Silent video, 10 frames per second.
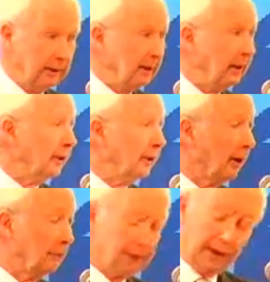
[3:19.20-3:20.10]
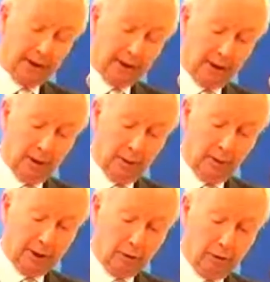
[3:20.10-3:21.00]
And our friend
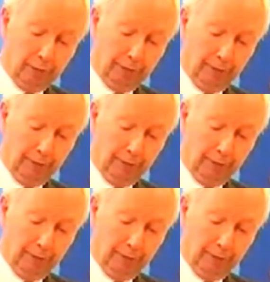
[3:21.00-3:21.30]
went off.